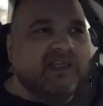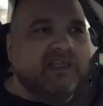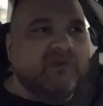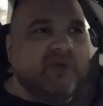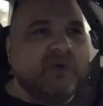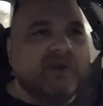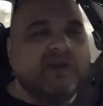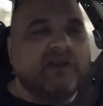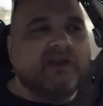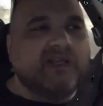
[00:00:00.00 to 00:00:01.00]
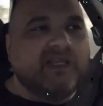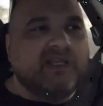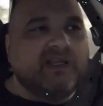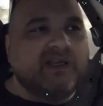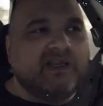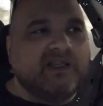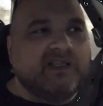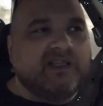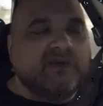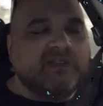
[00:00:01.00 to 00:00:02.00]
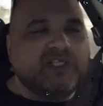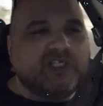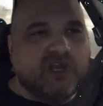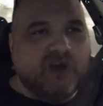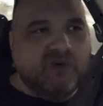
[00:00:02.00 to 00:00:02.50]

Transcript: well, there was a show. I